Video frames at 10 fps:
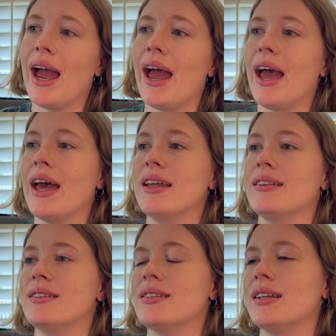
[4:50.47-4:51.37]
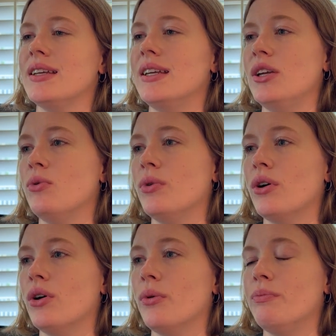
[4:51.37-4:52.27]
and he
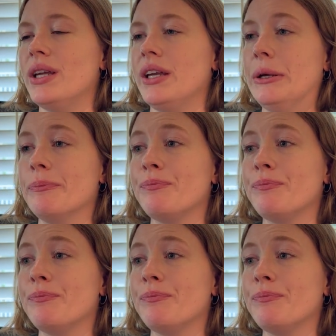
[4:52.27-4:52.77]
will be